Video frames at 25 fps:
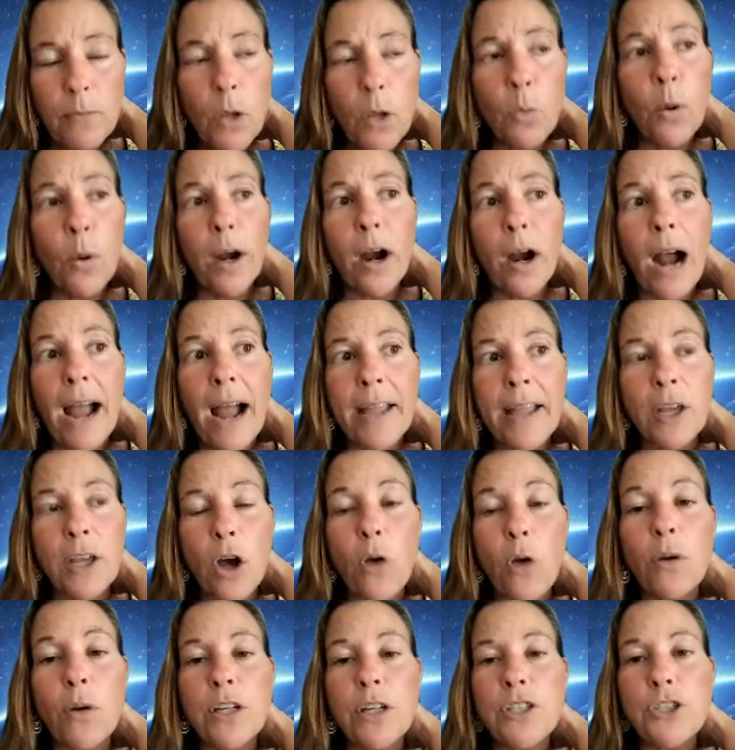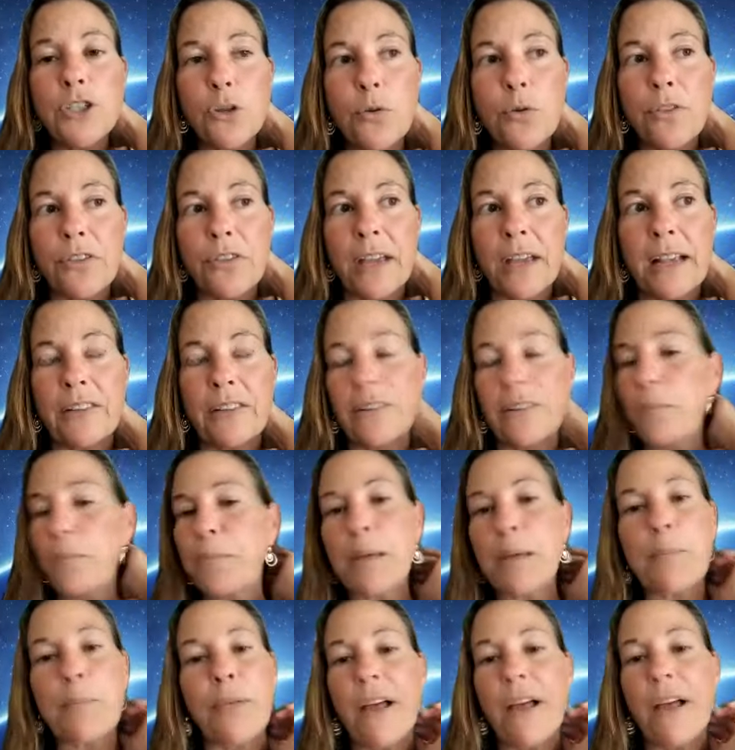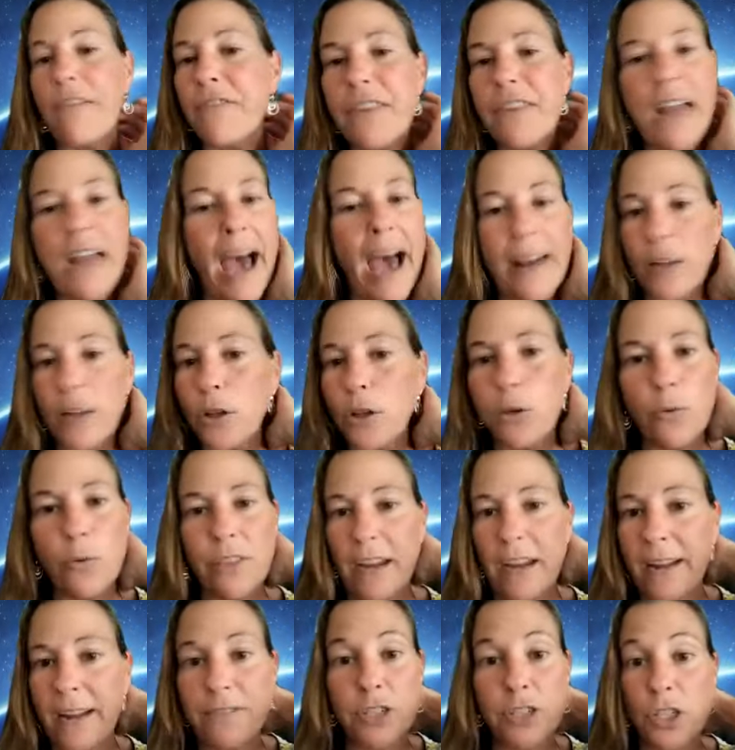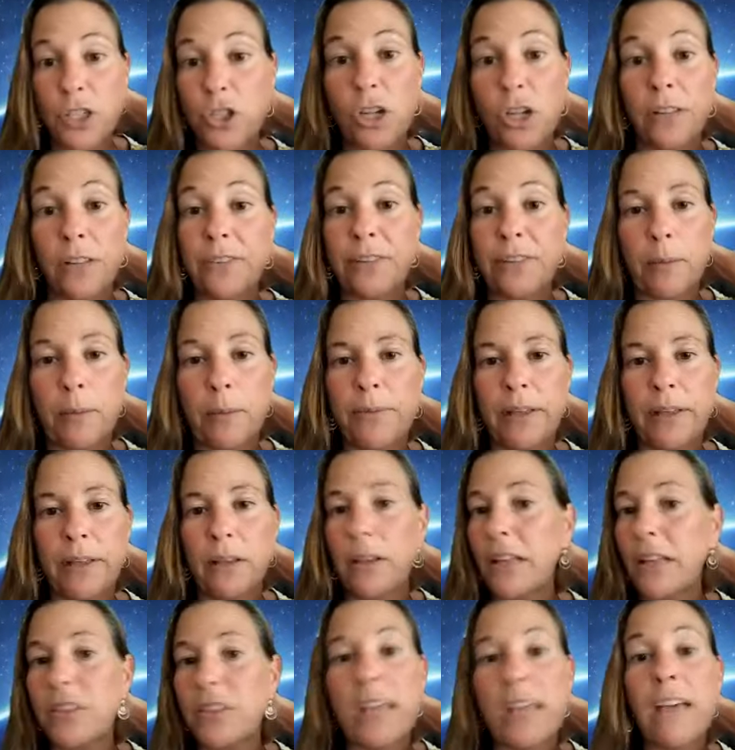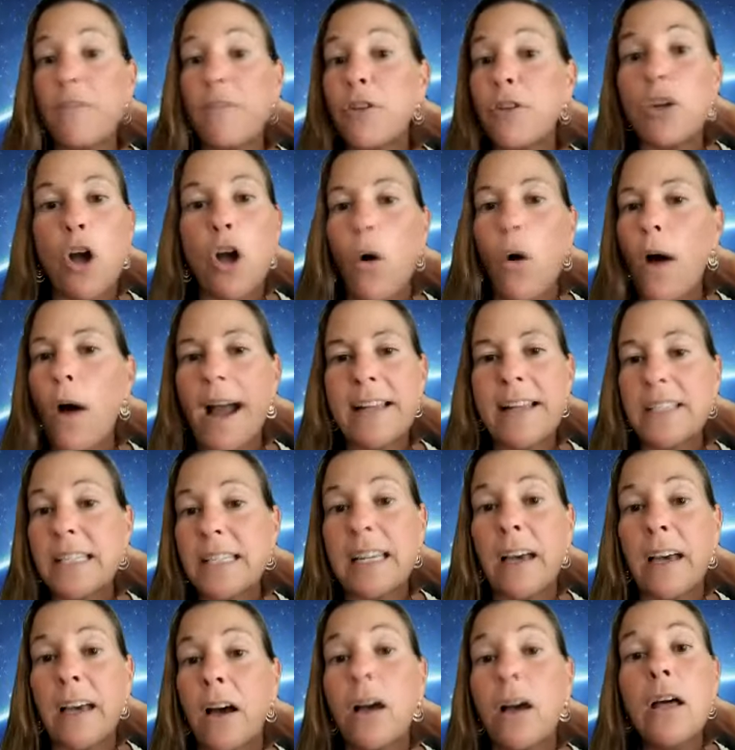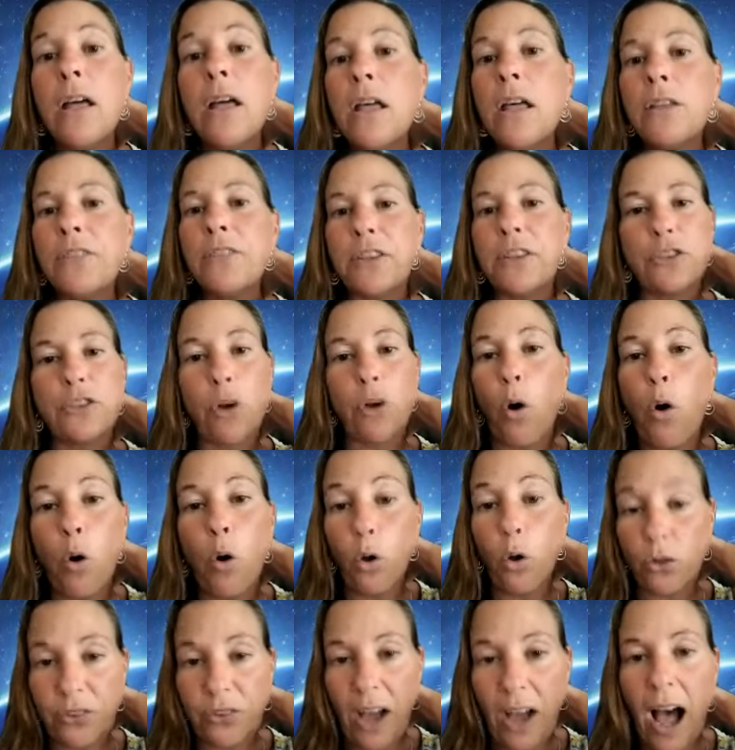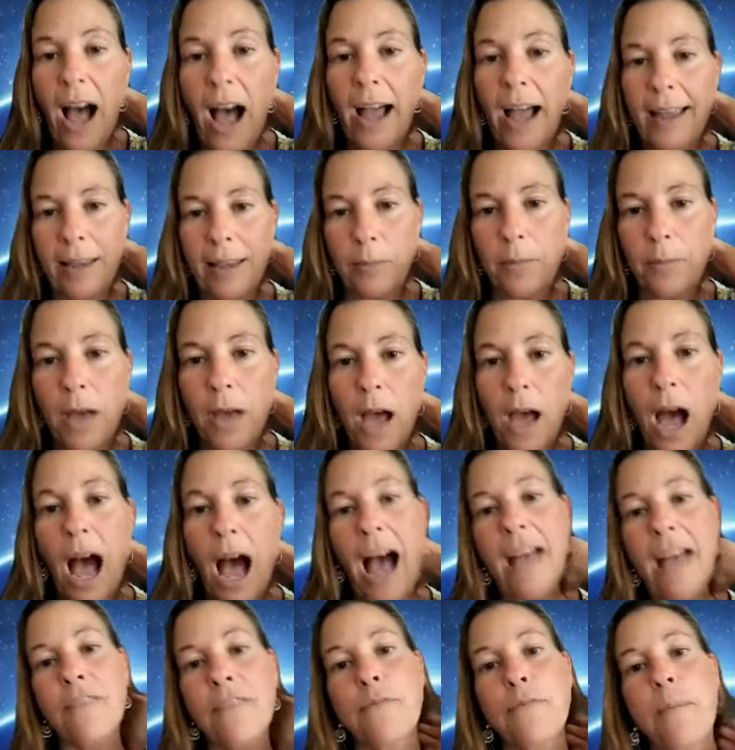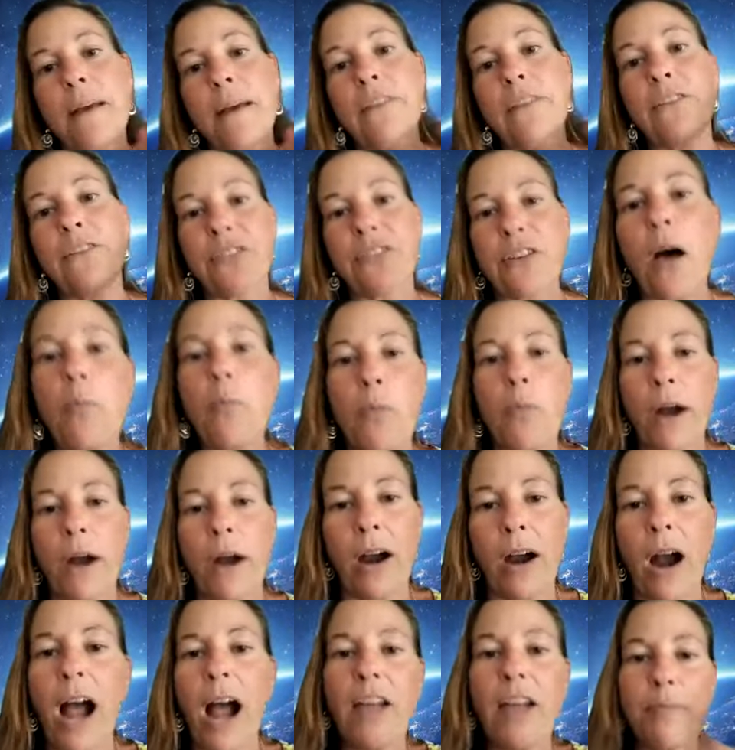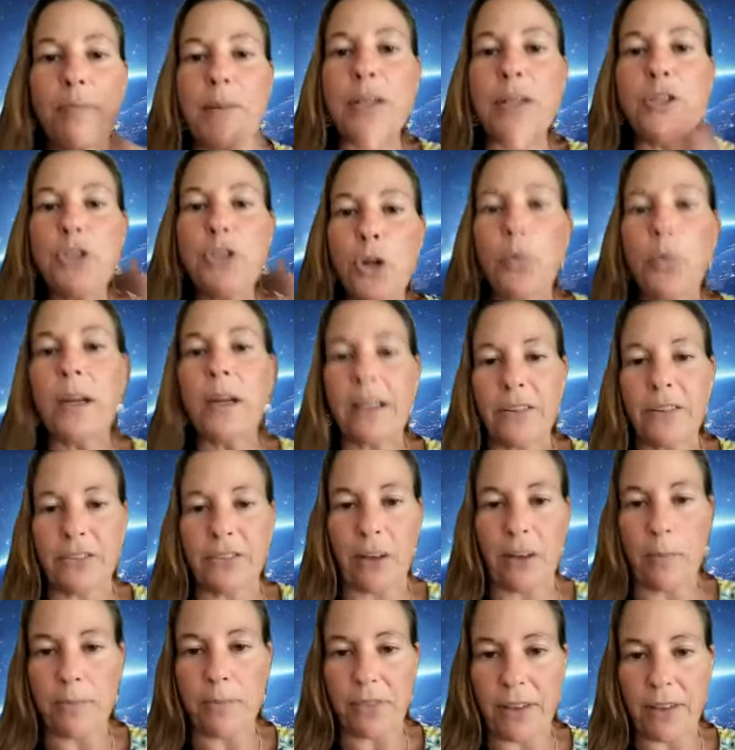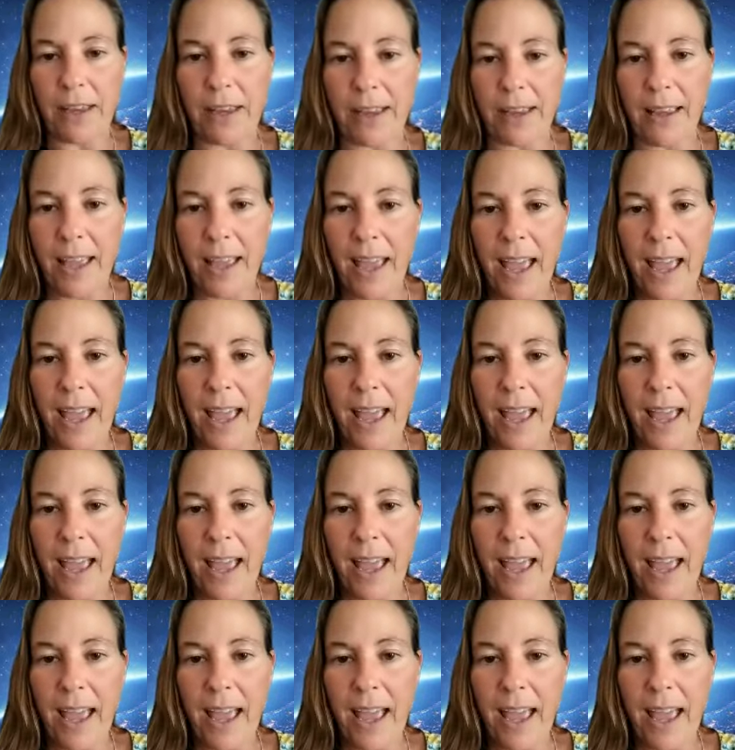where I go and do things and people have not a clue that I've just done something. Like they have no yeah. idea that the whole time I've been somewhere, I've been doing something.